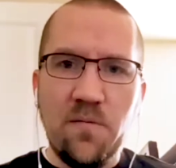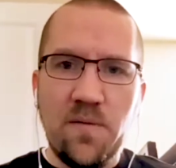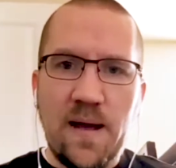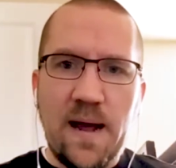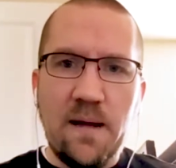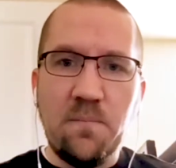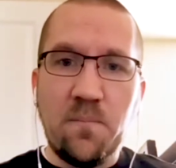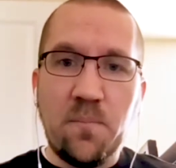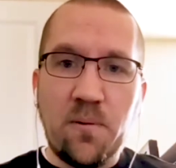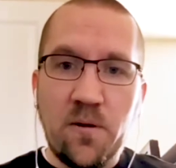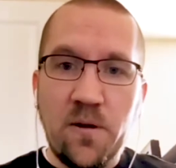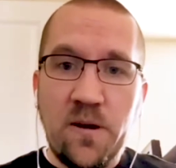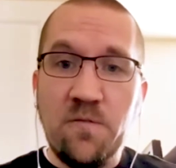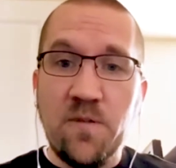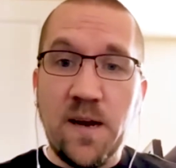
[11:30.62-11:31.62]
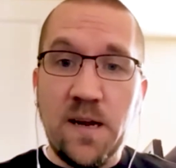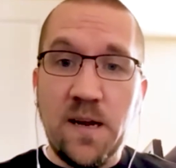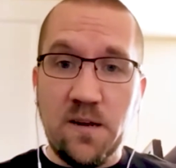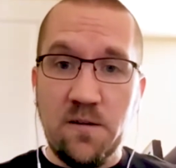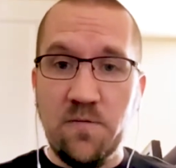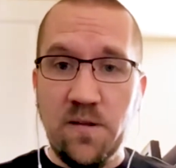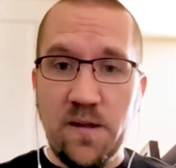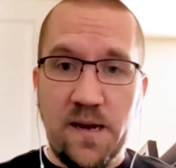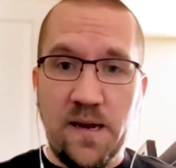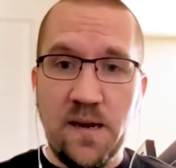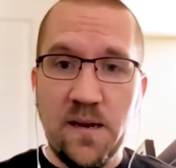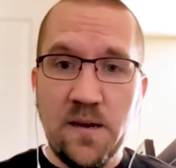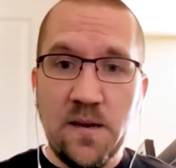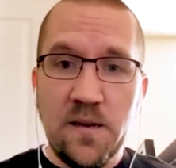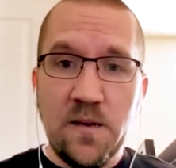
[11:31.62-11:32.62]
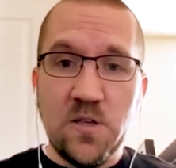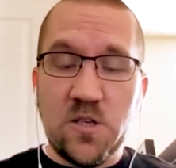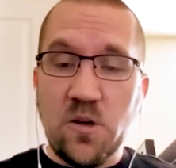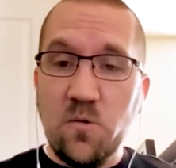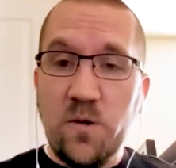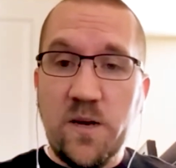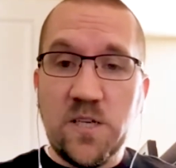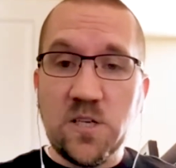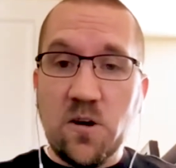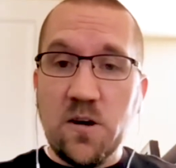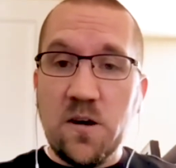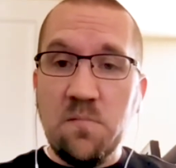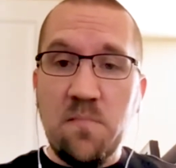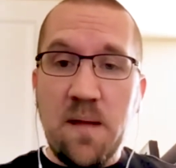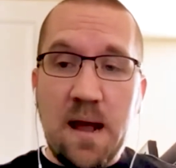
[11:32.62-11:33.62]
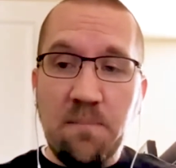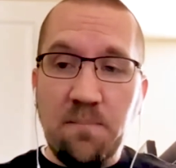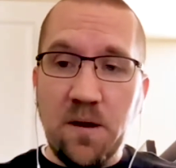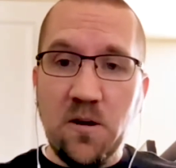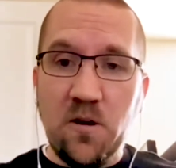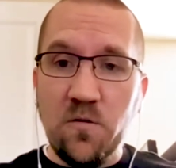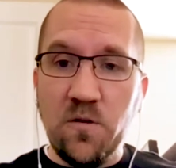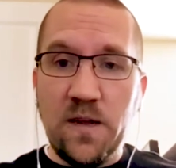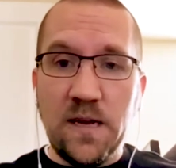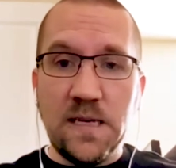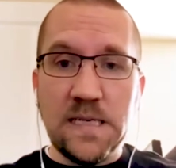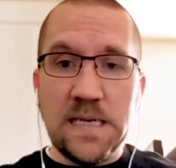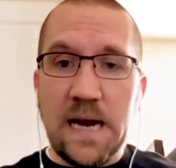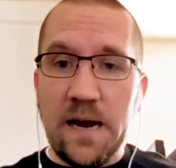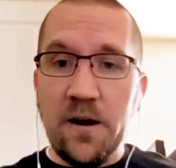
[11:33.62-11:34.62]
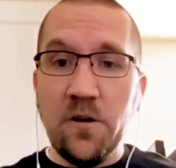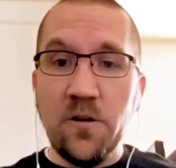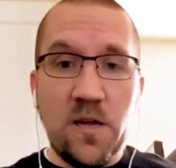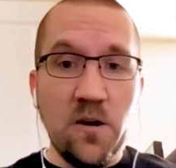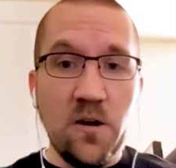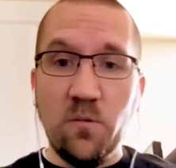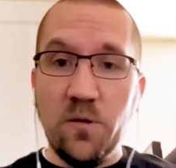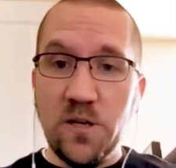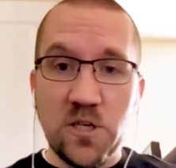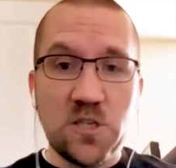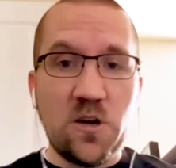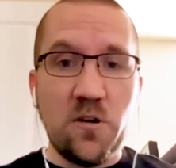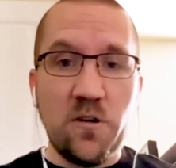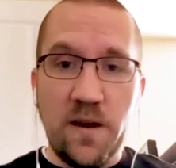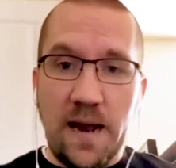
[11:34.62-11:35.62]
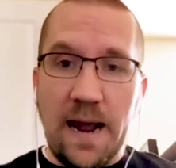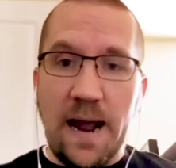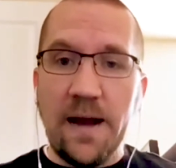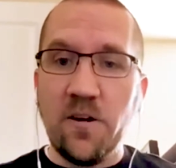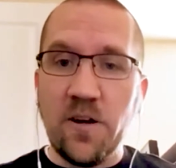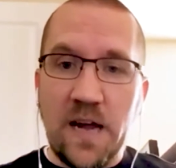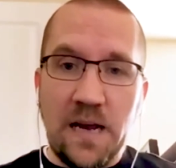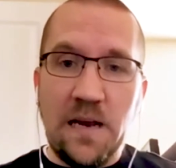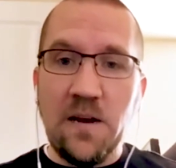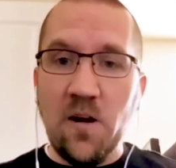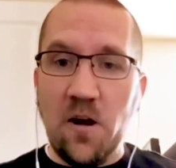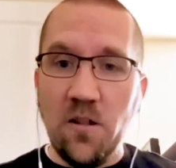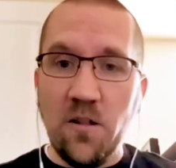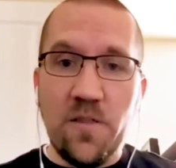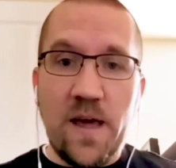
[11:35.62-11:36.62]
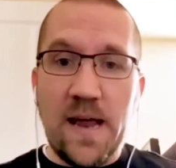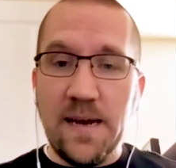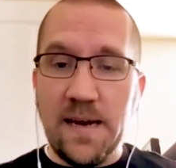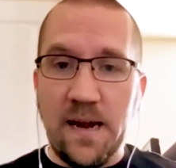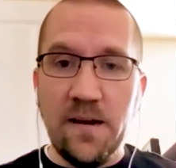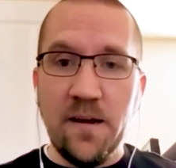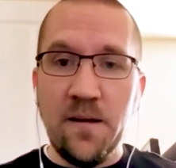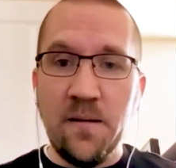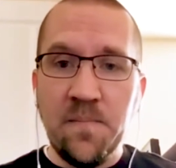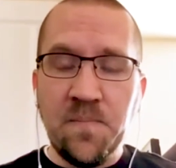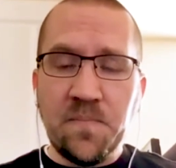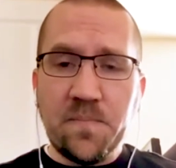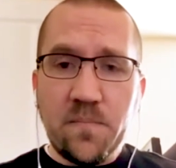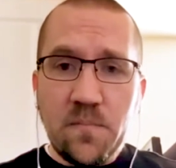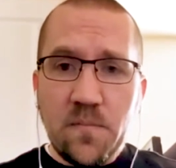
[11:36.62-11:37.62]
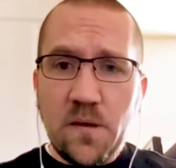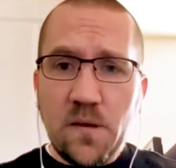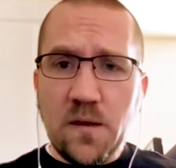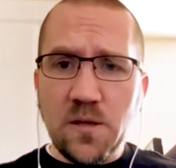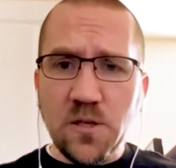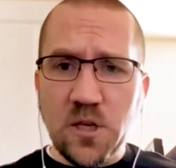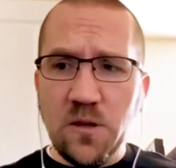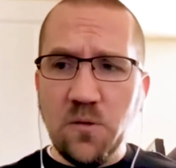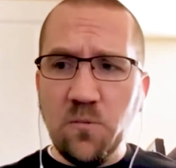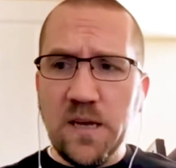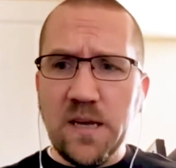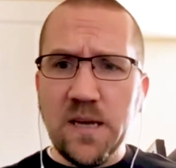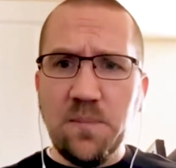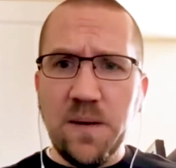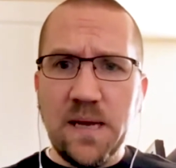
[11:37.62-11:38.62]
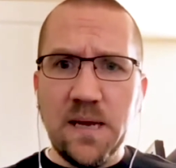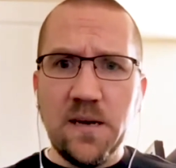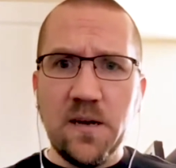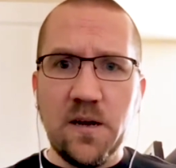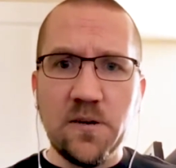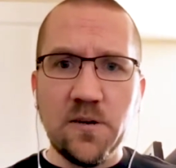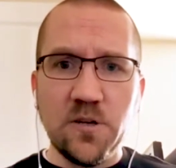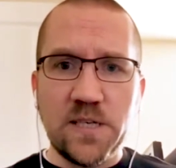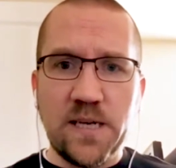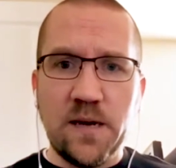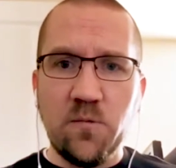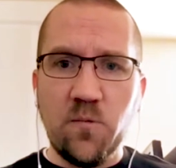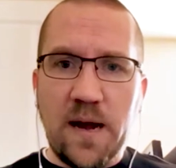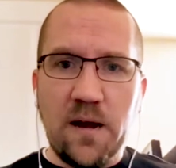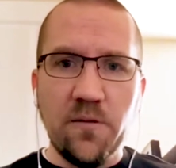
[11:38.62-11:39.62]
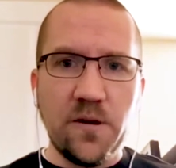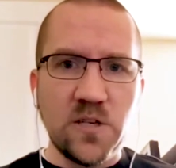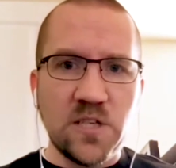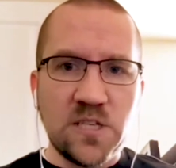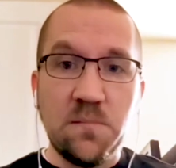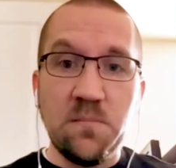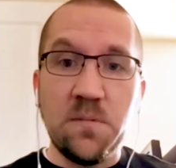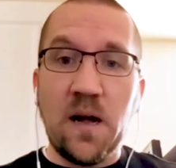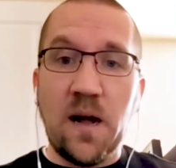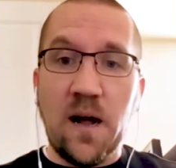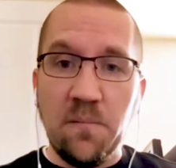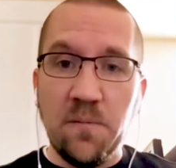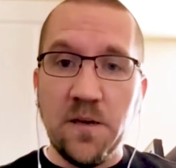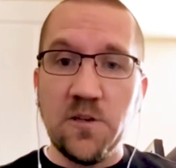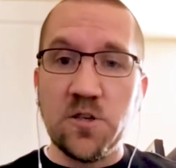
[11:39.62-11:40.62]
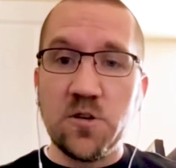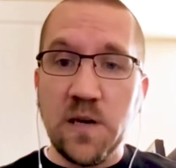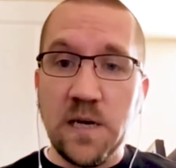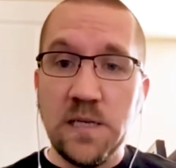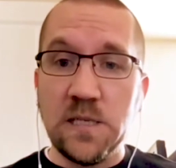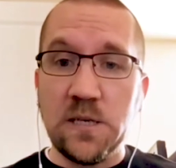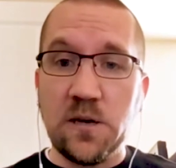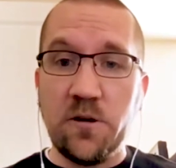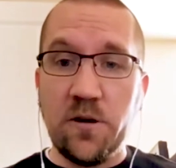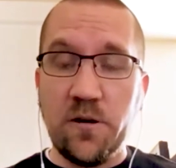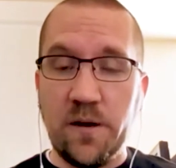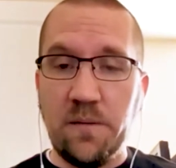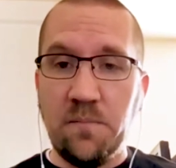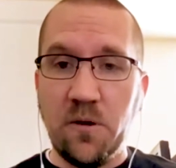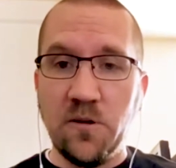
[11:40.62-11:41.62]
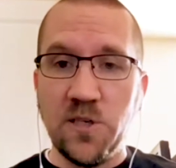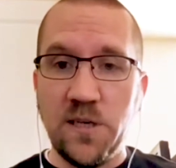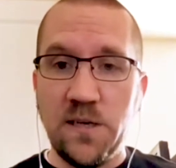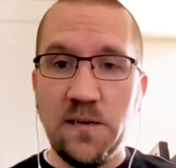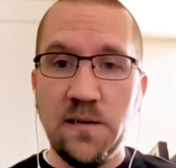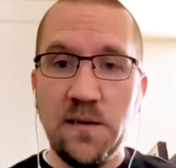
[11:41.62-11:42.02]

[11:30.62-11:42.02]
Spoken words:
that preventatively? So we started mapping over the entire year. We just started aggregating all of that data so that we could begin to understand, wow, there's some common trends that are emerging.